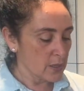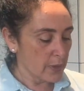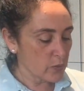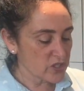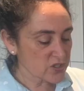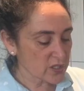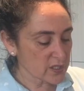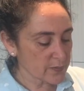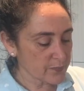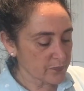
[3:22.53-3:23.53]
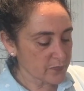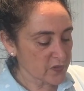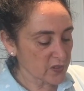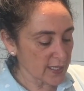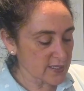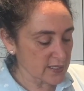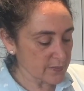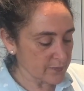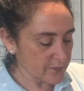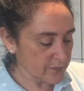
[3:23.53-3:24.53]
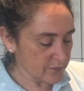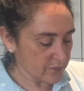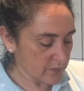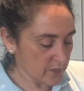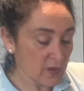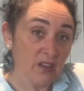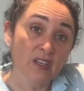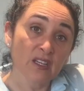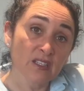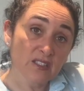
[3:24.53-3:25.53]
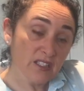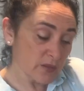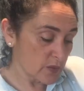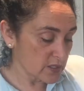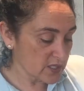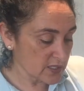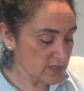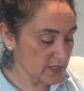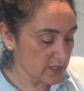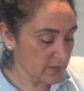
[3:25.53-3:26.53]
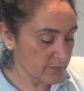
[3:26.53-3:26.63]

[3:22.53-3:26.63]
but we're just gonna slice it. See what it tastes like.